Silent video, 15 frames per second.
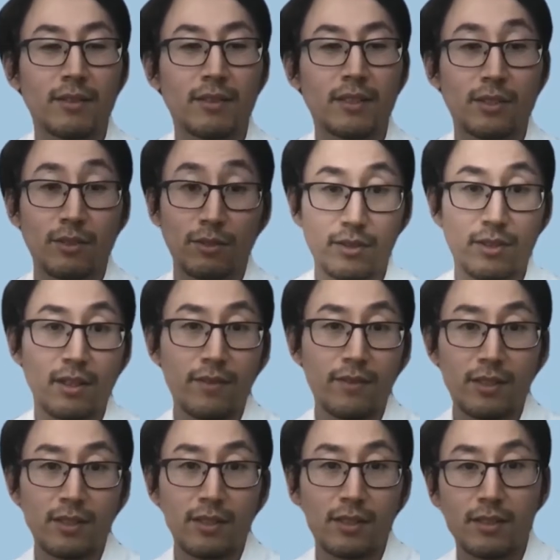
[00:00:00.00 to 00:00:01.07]
digital
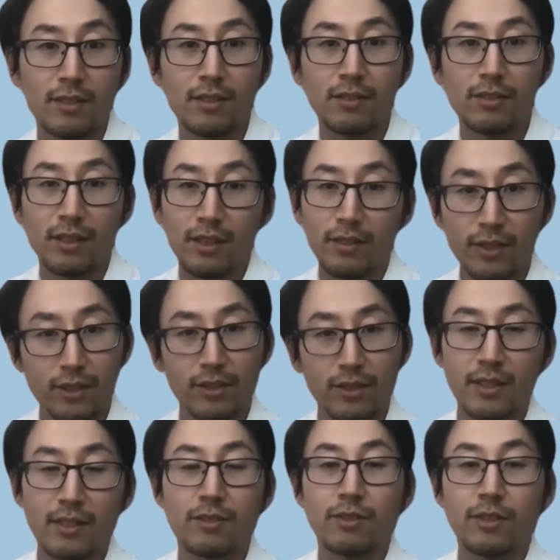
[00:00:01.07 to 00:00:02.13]
services to deliver
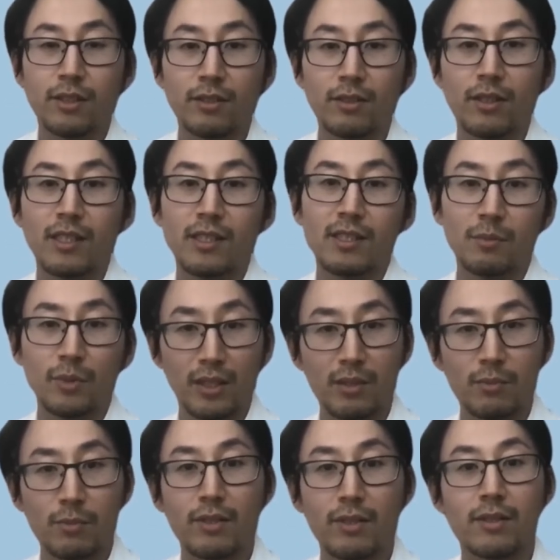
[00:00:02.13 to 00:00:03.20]
these critical customer
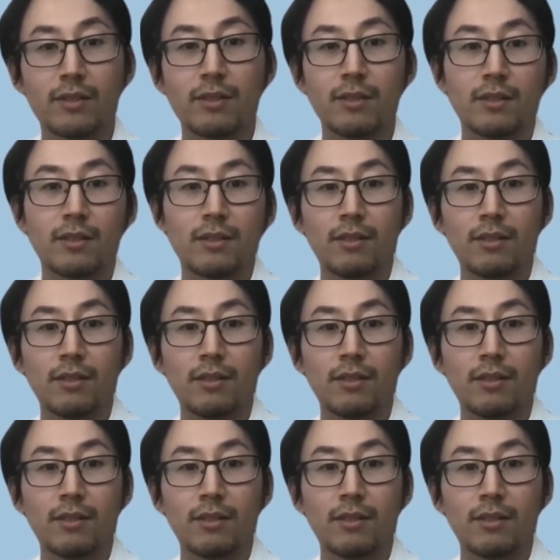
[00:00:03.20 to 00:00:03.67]
experiences,